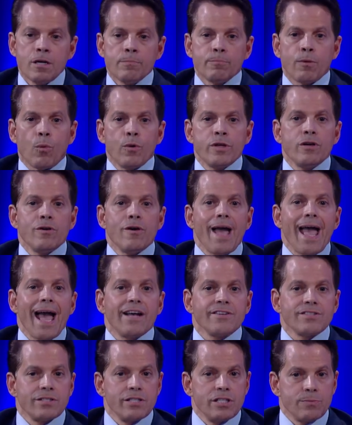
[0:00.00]
But when you
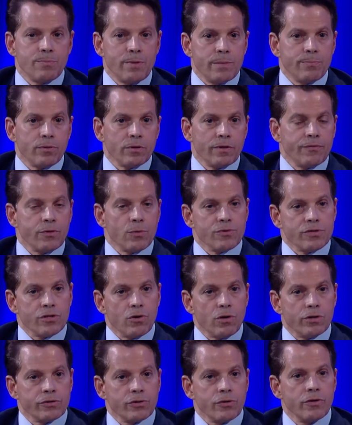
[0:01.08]
ask these people if there was an
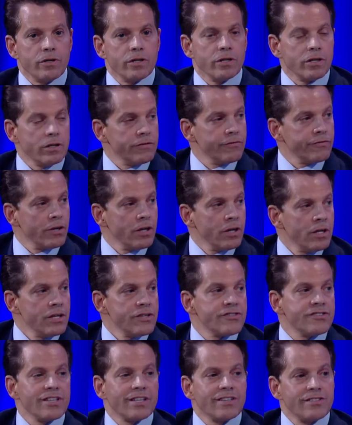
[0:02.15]
alternative,
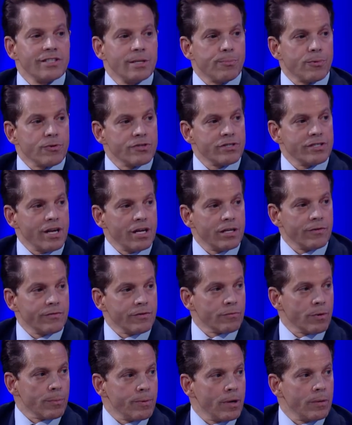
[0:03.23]
60% of the
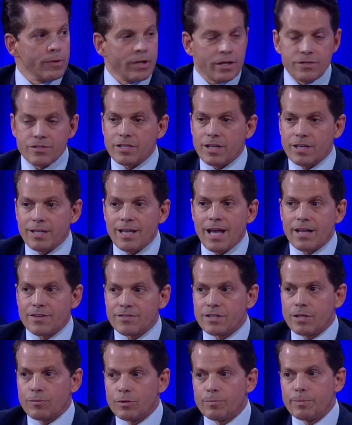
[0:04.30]
Republicans say
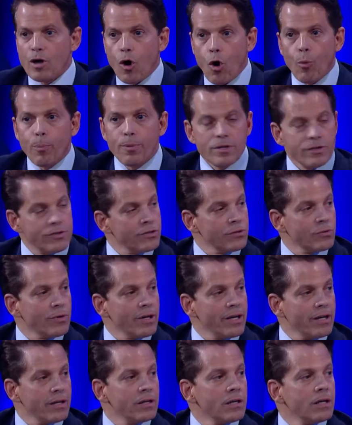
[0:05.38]
yes, they would be open to
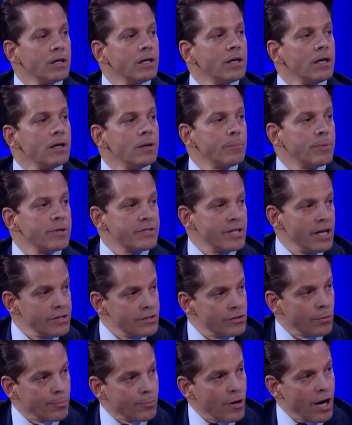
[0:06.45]
a right.
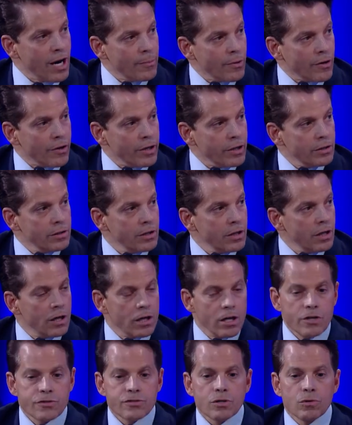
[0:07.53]
potential primary. Uh,
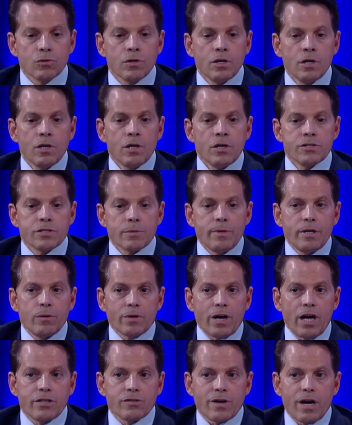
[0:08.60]
right. So to me,
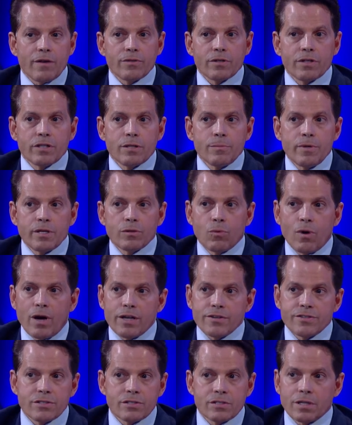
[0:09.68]
when I travel in the
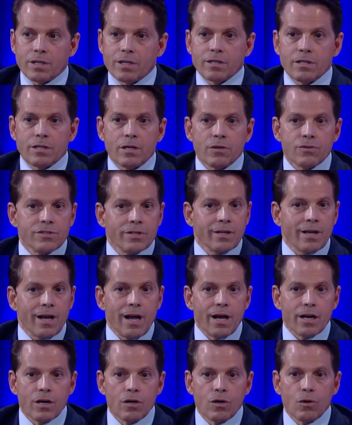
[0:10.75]
Midwest, you know,
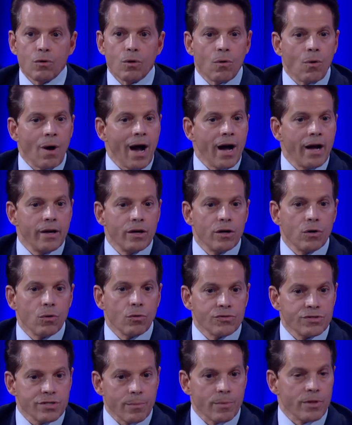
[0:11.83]
Chicago,
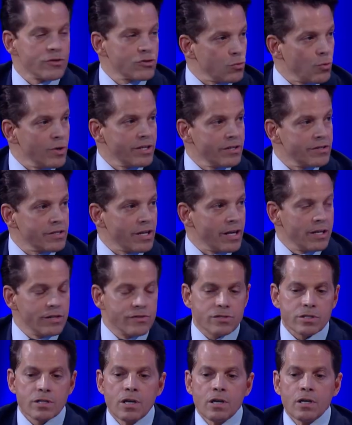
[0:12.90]
Ohio, some of the swing
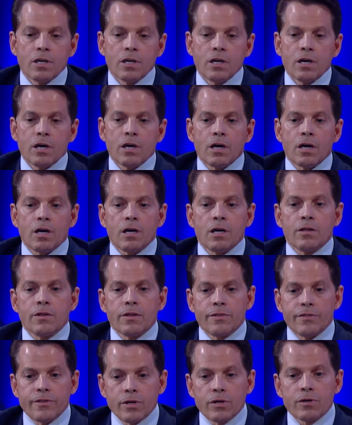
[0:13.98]
states, uh,
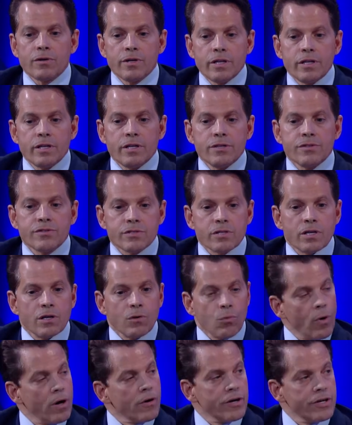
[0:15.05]
there is uh,
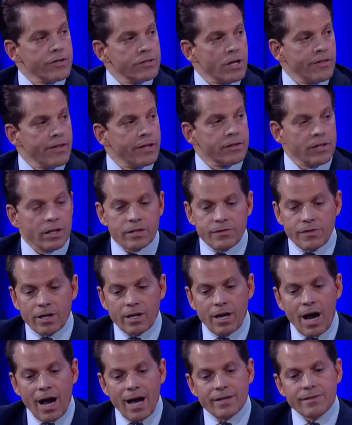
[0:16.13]
worries. I think the, the
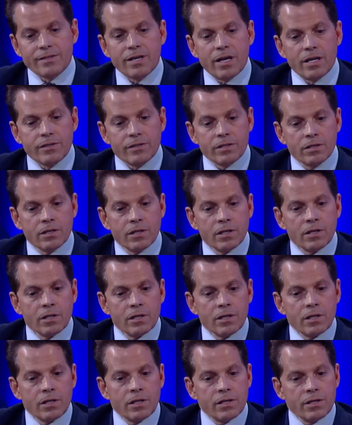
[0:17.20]
content
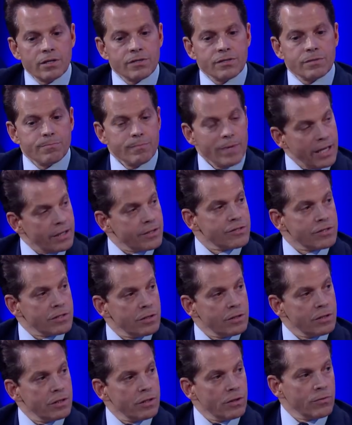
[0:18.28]
is mixed.
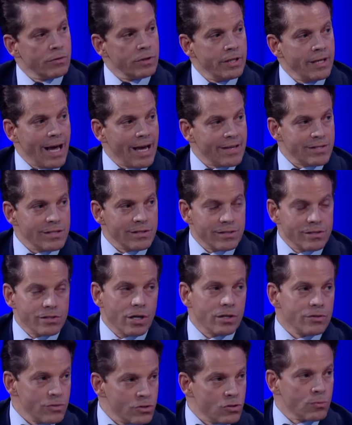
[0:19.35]
You know, he hasn't
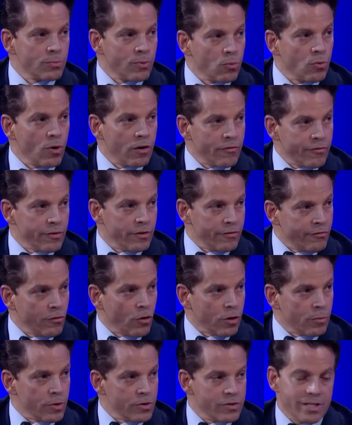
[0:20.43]
done super well for the
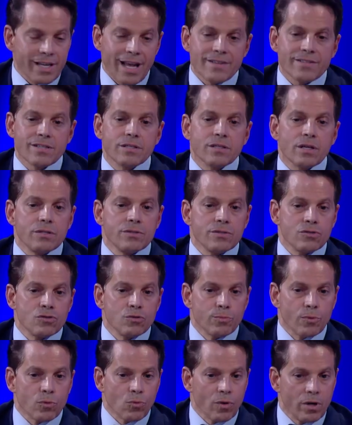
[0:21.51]
farmers. He hasn't done
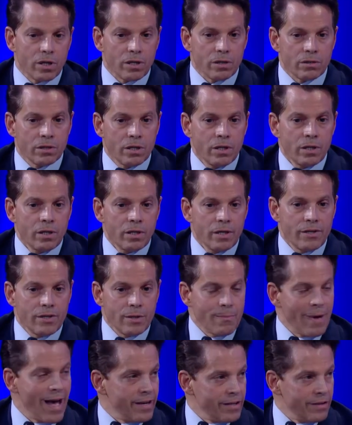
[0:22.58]
super well in the
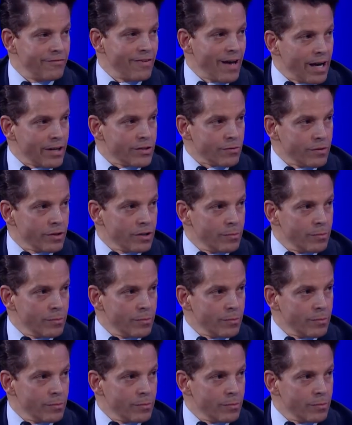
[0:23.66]
manufacturing